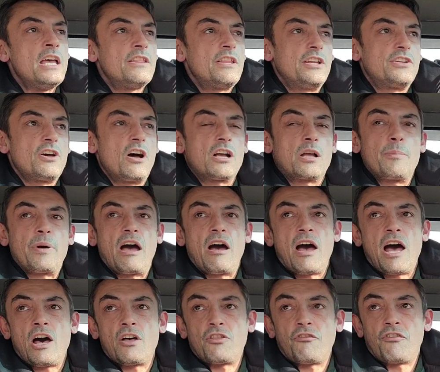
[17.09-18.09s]
They talk about
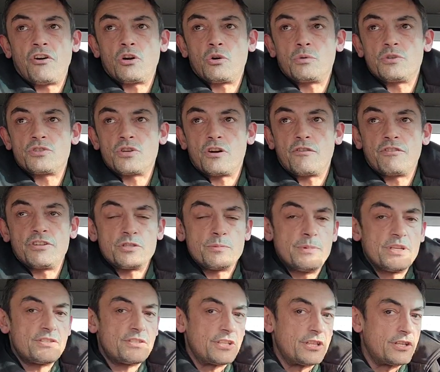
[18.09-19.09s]
how the Federal Reserve is
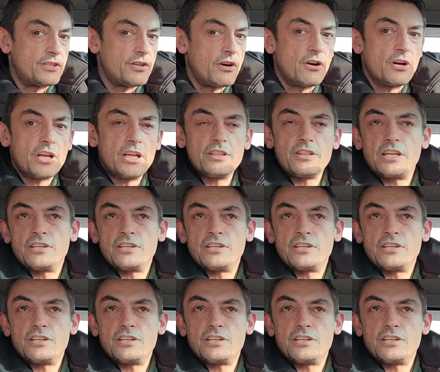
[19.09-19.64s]
missing the target.